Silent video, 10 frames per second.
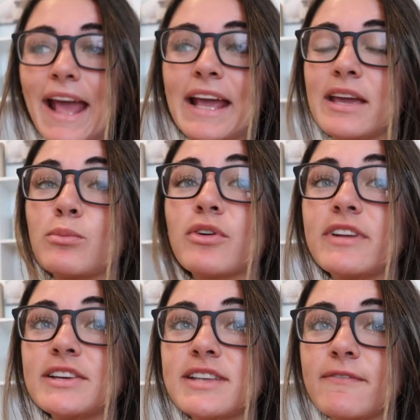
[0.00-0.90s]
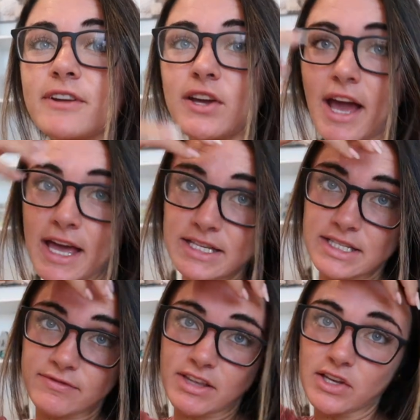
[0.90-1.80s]
and get more videos up for you guys,
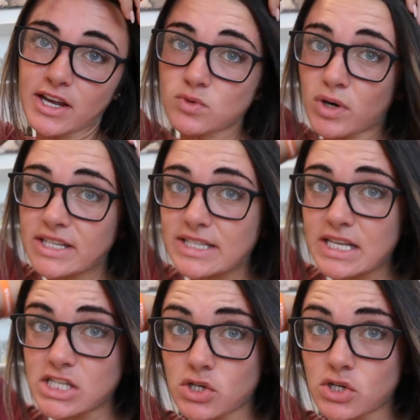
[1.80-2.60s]
stuff that you guys want to see.